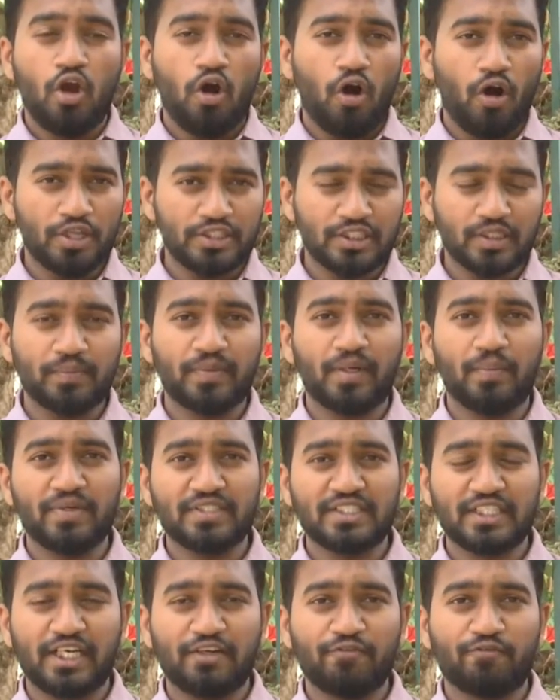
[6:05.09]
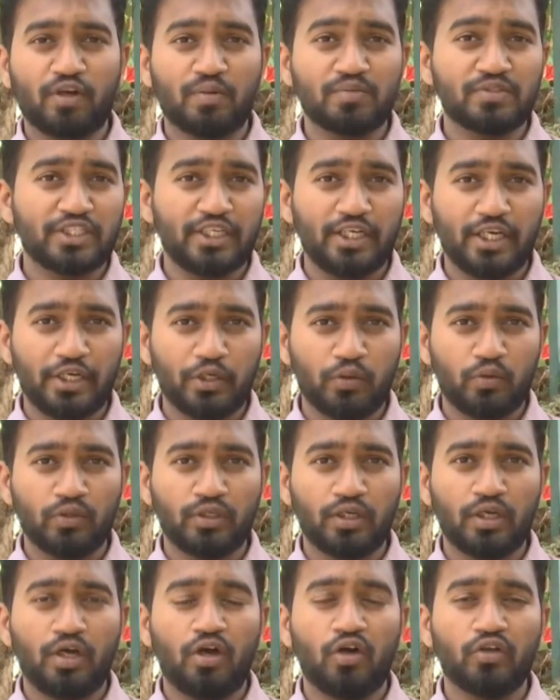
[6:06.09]
On September 2nd from
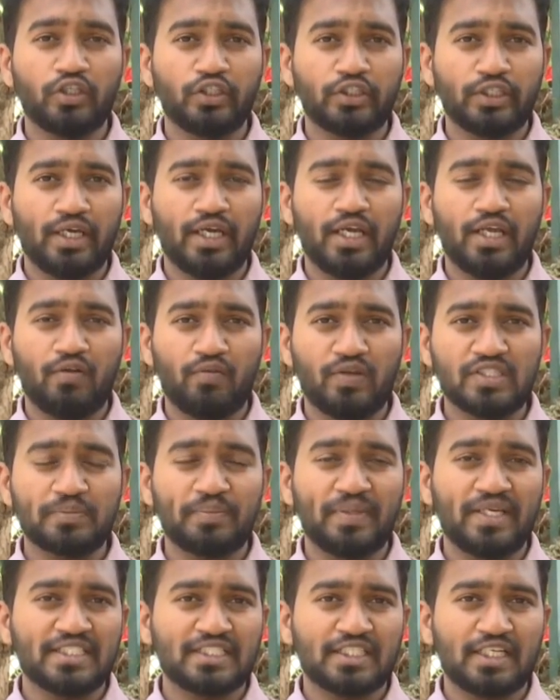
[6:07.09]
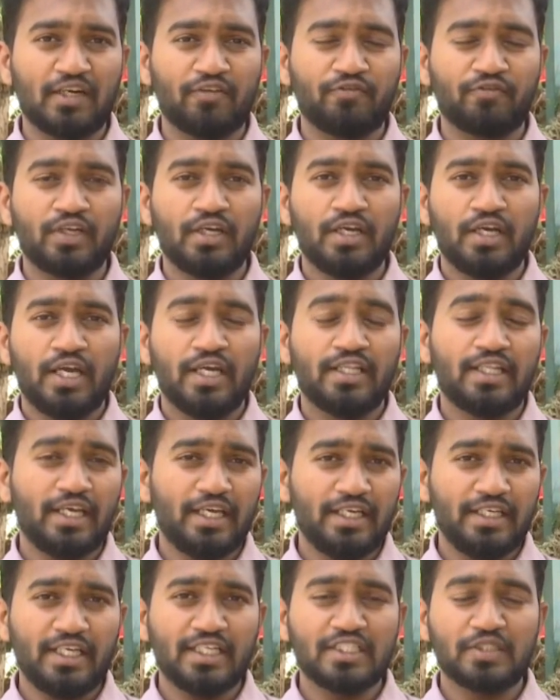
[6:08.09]
Sriharikota, Aditya L-1 spacecraft, the
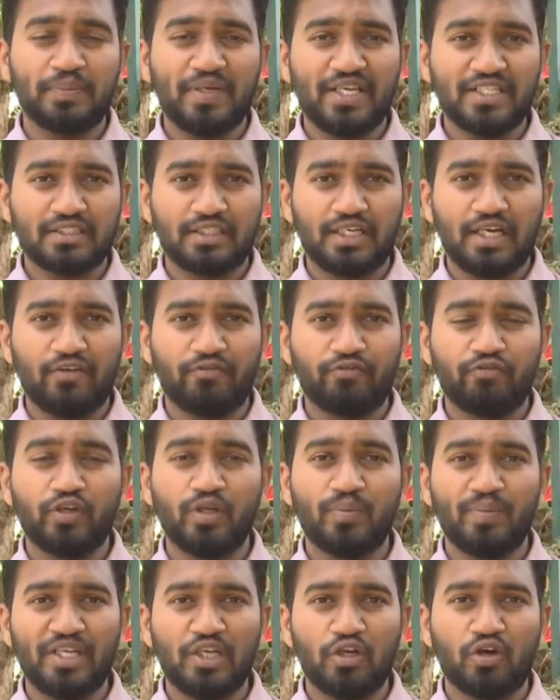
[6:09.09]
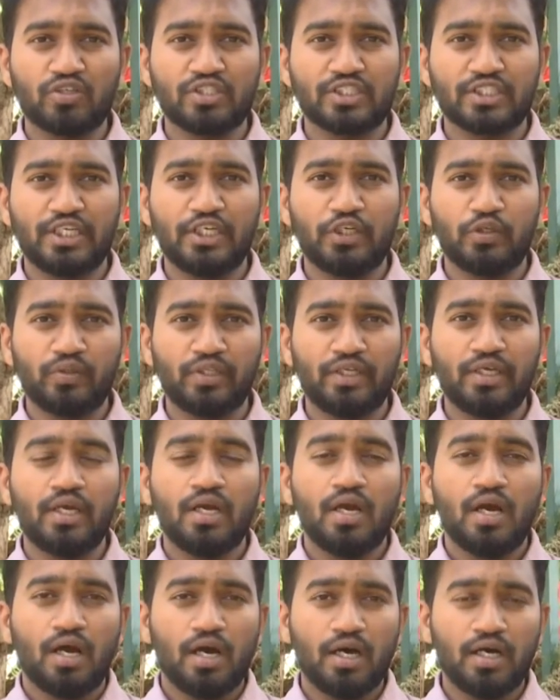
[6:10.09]
Indian spacecraft will be launched into the
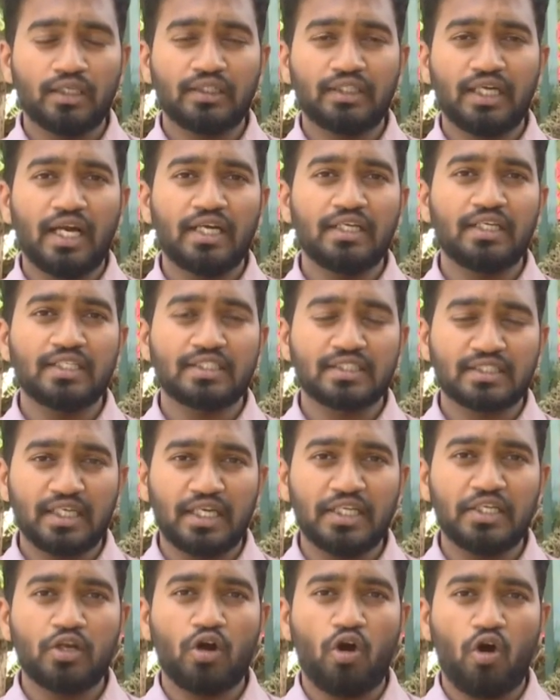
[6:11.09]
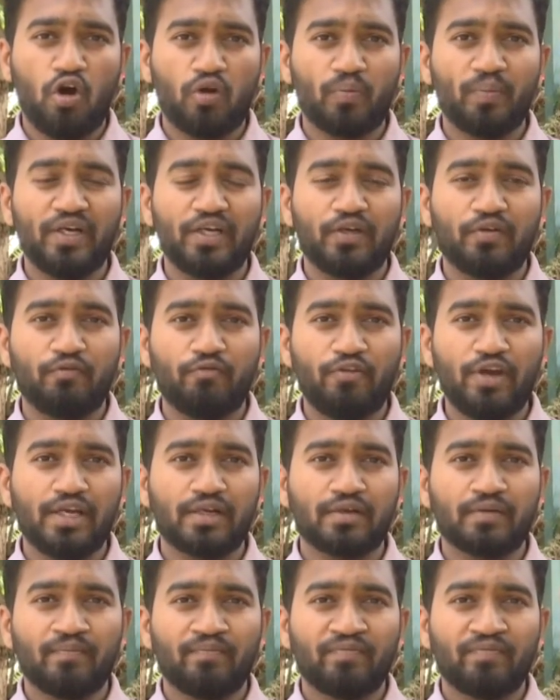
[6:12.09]
Earth and the Sun orbit where